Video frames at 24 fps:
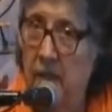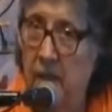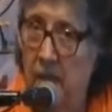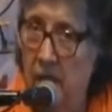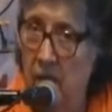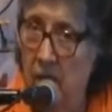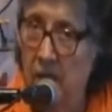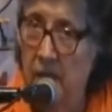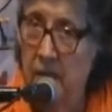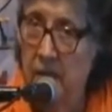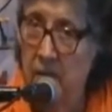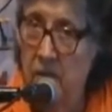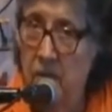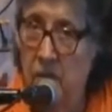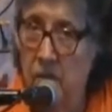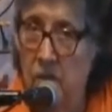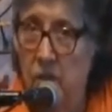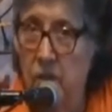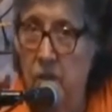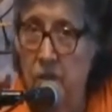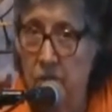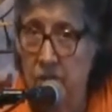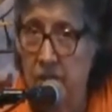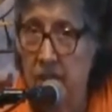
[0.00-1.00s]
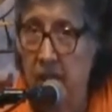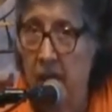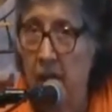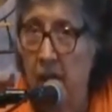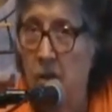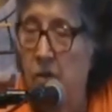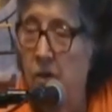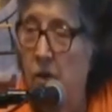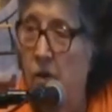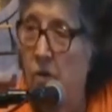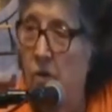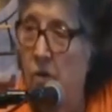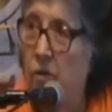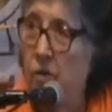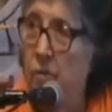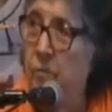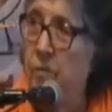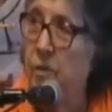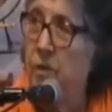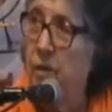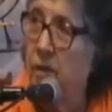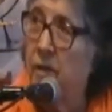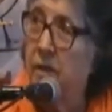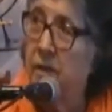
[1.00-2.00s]
kind of looked down on
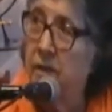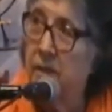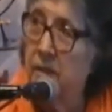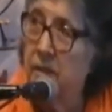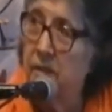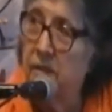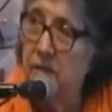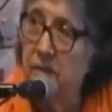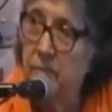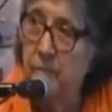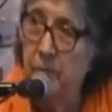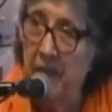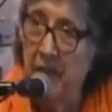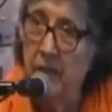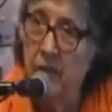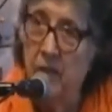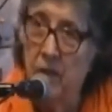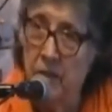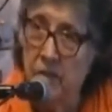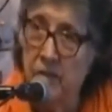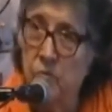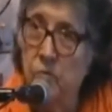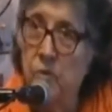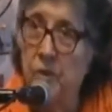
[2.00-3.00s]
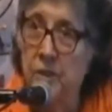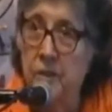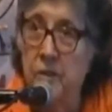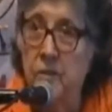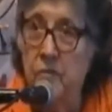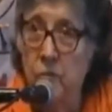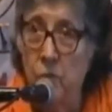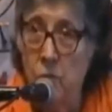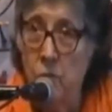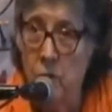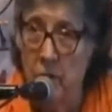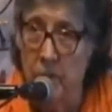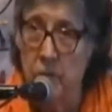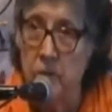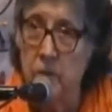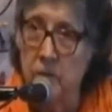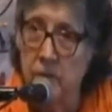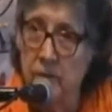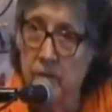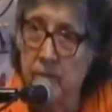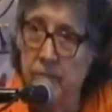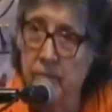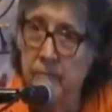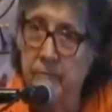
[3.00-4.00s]
Americans because we divorced.